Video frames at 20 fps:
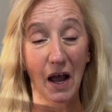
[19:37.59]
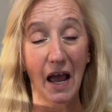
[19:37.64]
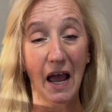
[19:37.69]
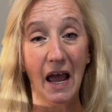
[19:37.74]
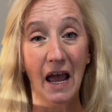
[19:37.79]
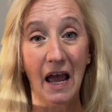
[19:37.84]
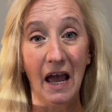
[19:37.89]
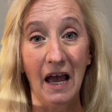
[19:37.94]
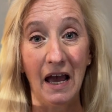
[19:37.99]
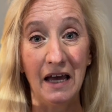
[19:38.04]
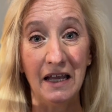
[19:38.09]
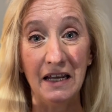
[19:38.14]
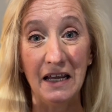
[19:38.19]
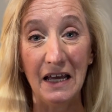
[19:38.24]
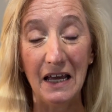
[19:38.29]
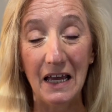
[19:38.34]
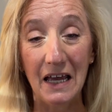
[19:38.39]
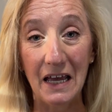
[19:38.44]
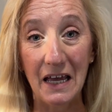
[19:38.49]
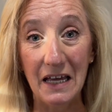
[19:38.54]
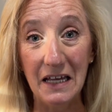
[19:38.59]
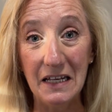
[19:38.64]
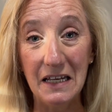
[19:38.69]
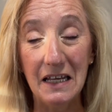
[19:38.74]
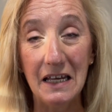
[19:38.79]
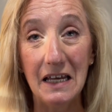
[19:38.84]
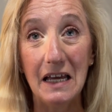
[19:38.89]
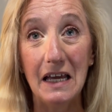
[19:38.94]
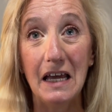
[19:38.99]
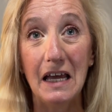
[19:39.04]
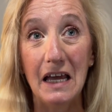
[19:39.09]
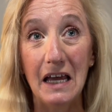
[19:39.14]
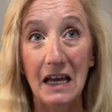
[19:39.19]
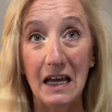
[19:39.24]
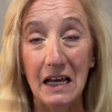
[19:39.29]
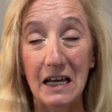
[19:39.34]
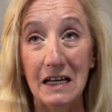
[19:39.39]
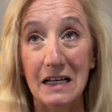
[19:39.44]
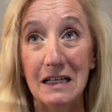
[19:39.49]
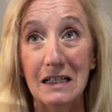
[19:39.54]
and it
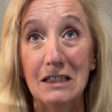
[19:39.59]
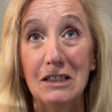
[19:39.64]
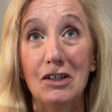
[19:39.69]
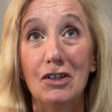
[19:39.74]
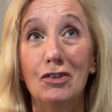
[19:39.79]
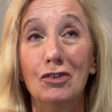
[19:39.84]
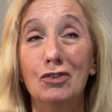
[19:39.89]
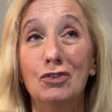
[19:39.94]
is